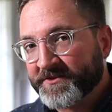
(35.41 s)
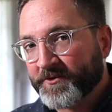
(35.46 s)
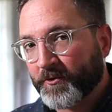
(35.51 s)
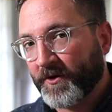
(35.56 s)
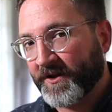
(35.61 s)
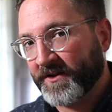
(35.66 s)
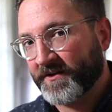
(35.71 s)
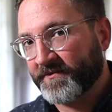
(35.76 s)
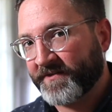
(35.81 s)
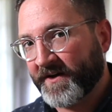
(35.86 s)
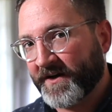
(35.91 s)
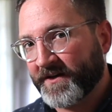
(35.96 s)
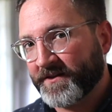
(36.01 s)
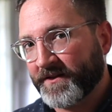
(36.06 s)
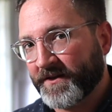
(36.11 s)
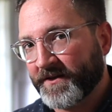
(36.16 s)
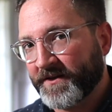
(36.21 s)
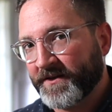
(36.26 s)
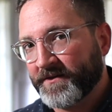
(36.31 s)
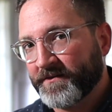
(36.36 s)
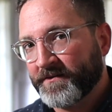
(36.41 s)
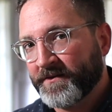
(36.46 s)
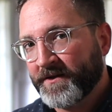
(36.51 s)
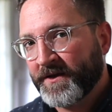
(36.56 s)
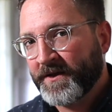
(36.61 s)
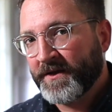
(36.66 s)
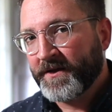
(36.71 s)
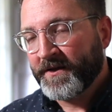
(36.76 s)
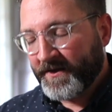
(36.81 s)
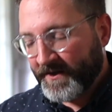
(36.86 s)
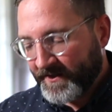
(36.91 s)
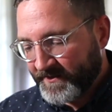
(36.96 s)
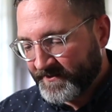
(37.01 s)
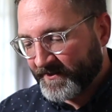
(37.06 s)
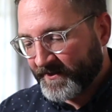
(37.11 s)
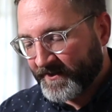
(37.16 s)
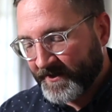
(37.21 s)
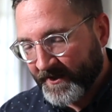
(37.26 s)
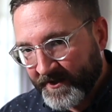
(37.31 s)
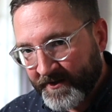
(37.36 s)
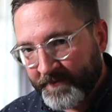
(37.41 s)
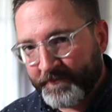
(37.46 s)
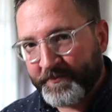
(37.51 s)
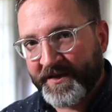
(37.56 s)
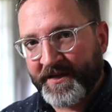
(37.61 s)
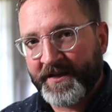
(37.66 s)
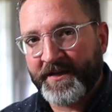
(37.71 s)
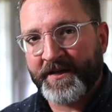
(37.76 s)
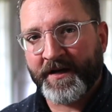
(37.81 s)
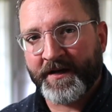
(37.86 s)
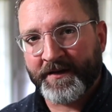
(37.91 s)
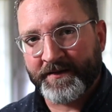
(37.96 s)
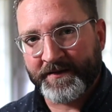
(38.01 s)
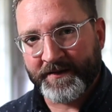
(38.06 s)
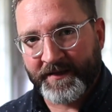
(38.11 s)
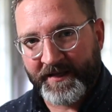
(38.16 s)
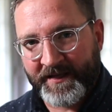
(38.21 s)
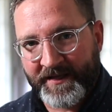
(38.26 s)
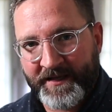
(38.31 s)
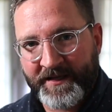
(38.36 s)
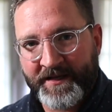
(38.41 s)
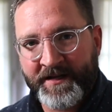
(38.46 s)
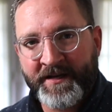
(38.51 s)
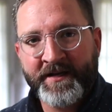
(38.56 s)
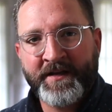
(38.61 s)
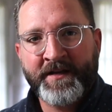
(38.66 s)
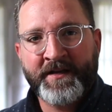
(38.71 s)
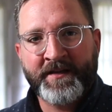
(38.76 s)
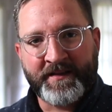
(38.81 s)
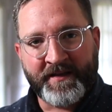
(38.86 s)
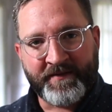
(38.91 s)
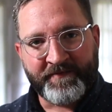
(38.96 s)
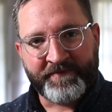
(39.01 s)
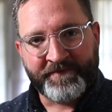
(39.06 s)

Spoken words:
qualified lead is going to be a lead that